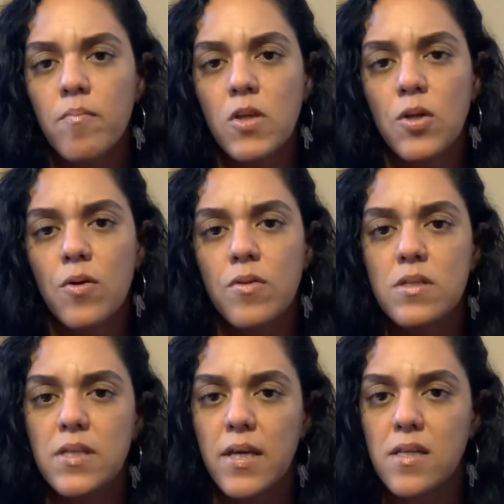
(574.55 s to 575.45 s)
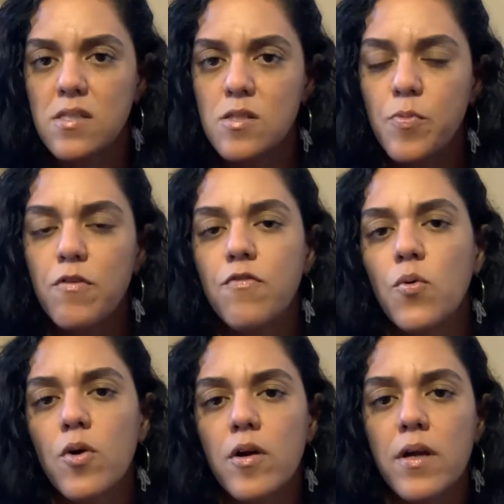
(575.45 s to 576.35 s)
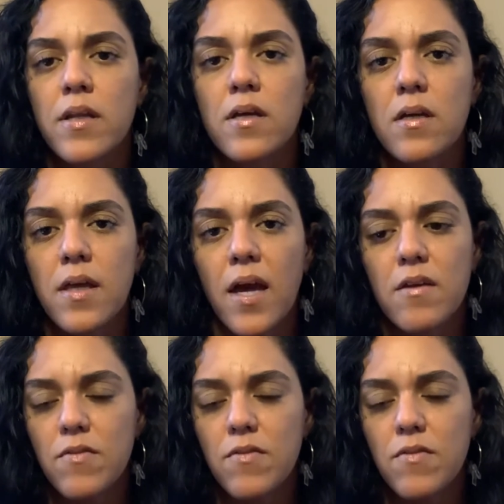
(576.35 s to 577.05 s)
in the days before in a kind of